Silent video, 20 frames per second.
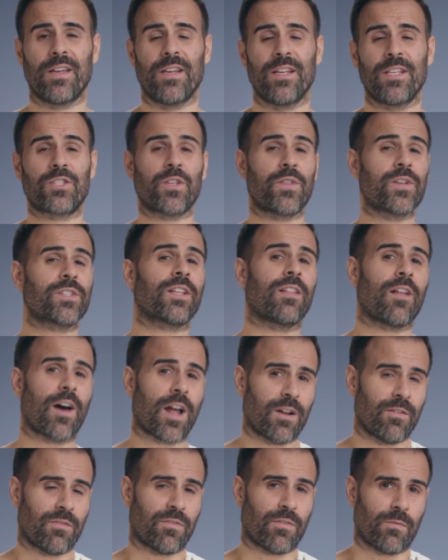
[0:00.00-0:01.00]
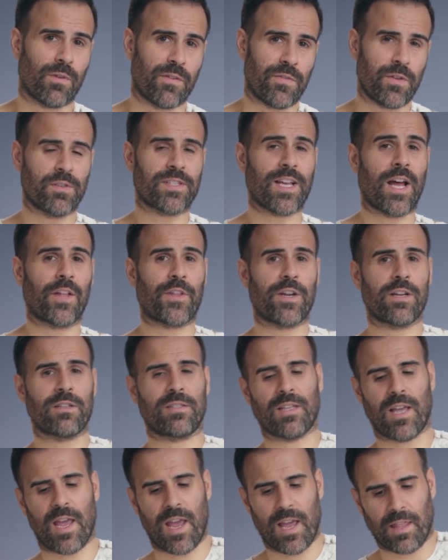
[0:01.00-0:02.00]
So there's a lot of reviews out there
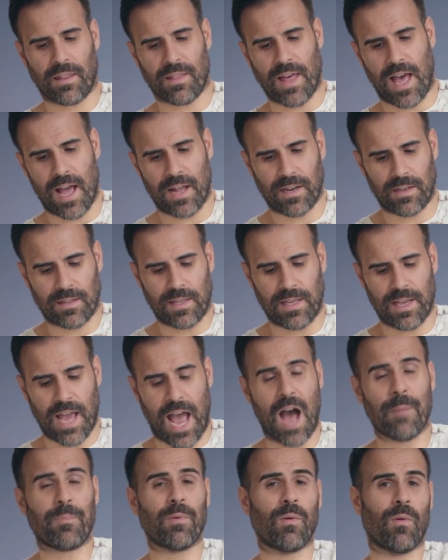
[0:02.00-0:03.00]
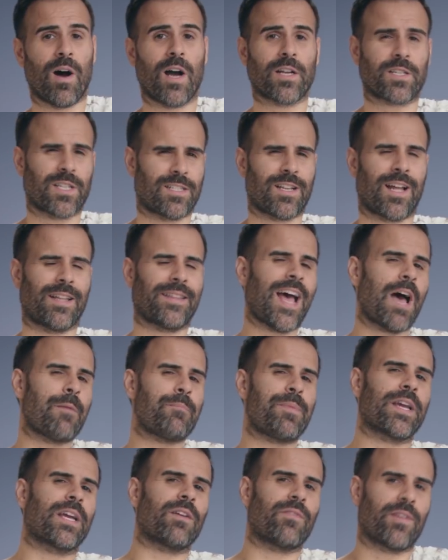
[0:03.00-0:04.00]
saying that the Apple Watch is not
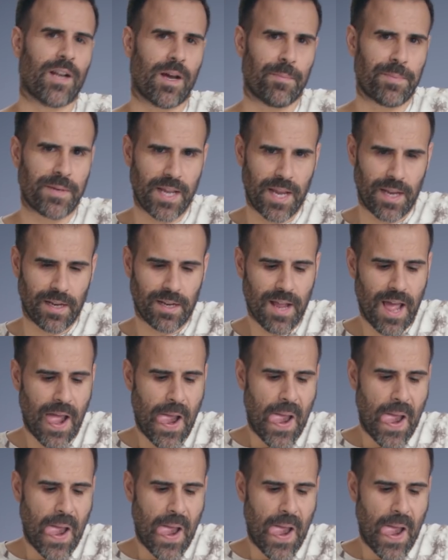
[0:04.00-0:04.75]
that big of an update,